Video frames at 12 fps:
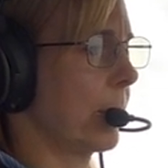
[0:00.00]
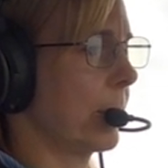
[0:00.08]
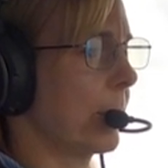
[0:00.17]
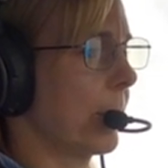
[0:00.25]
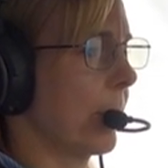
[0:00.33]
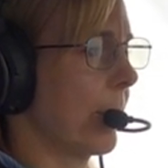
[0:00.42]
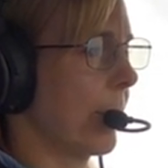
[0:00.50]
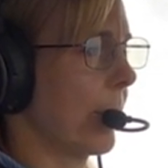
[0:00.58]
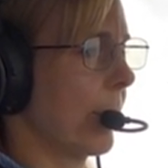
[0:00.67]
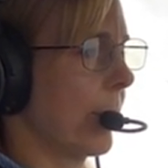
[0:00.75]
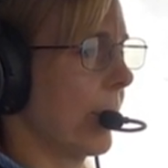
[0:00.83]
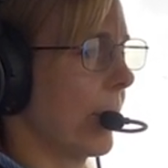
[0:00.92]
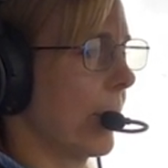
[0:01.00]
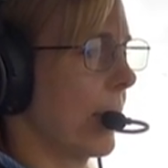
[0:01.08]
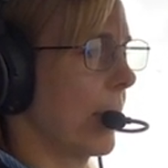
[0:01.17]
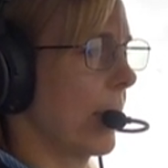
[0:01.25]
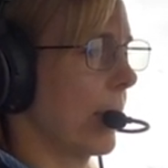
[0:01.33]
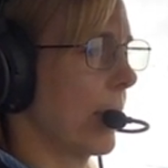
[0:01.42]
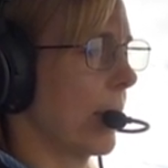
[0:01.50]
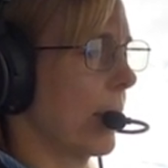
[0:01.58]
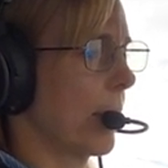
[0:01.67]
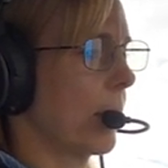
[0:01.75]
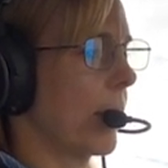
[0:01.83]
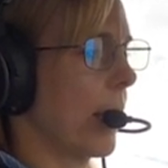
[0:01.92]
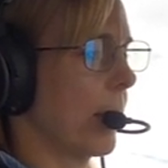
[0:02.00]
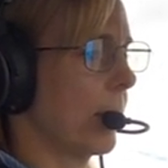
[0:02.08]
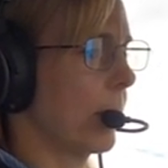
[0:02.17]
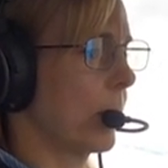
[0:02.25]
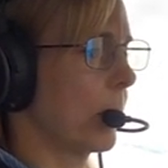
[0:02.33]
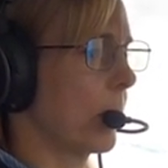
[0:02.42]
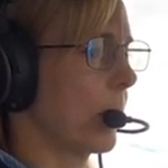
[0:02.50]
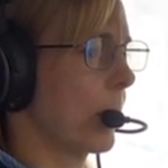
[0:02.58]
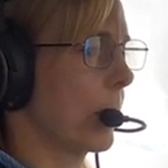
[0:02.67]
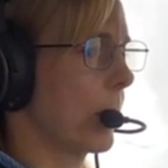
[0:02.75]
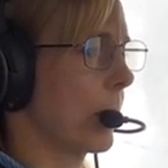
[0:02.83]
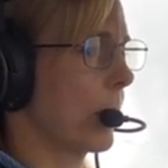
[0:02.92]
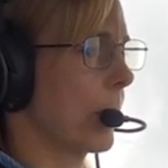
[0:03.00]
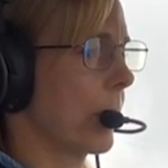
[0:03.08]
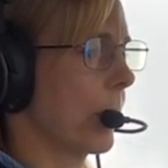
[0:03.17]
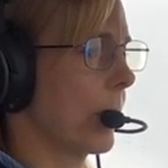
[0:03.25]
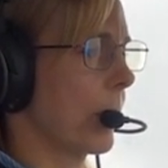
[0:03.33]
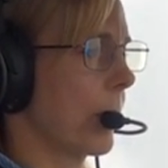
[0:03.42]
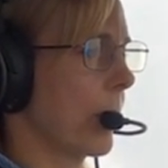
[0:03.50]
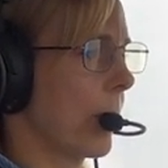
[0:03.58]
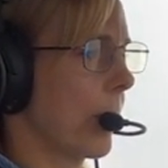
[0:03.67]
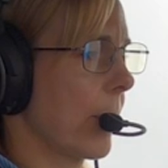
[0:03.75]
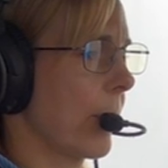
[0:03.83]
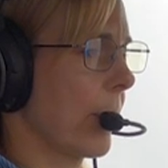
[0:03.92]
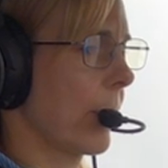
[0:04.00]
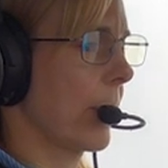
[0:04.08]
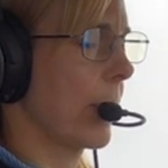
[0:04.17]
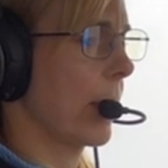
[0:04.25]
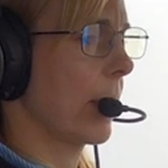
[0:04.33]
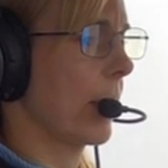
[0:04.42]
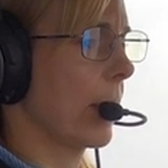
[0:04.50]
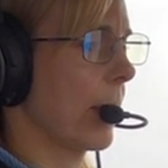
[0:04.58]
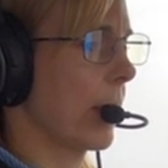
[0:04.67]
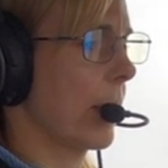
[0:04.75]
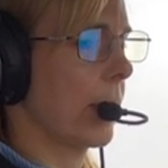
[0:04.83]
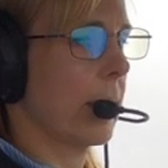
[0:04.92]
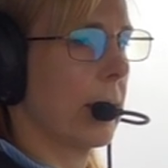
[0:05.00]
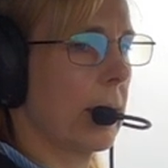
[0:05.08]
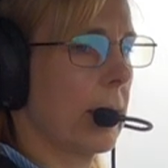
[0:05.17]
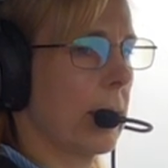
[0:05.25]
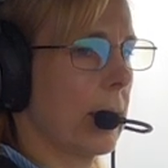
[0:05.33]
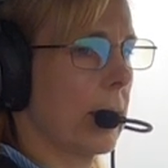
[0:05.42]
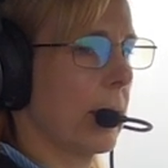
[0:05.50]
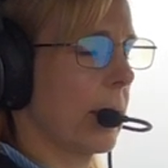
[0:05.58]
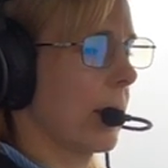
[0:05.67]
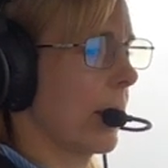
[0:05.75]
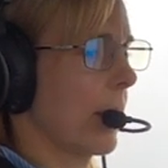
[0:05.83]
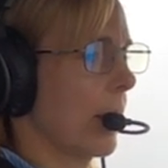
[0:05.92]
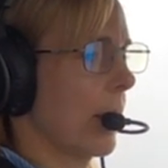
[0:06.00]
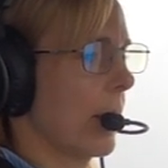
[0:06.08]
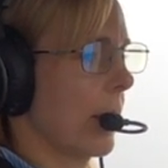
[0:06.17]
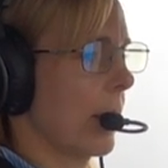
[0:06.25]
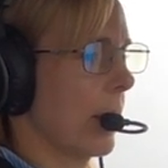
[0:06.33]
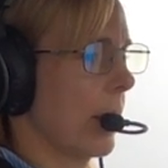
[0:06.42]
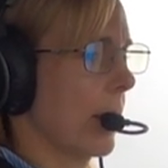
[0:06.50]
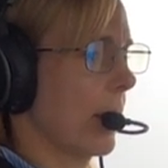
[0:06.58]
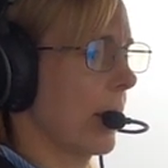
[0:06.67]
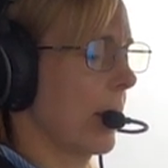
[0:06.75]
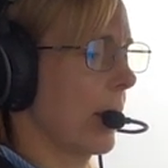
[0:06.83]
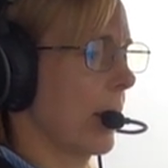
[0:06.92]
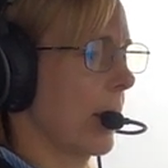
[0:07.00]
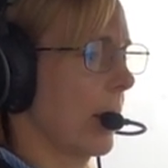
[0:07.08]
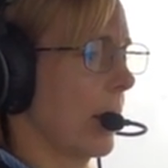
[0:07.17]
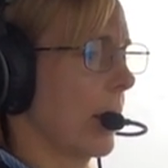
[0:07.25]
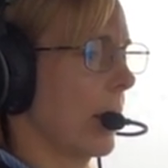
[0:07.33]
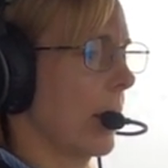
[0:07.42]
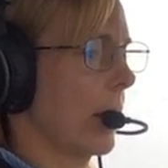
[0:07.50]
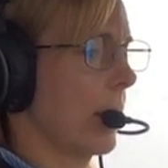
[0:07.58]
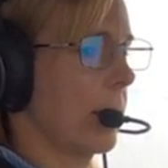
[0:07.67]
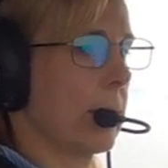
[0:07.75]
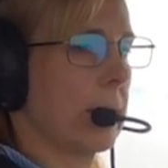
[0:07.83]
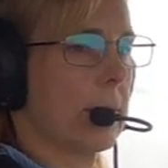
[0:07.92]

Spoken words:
(not speaking)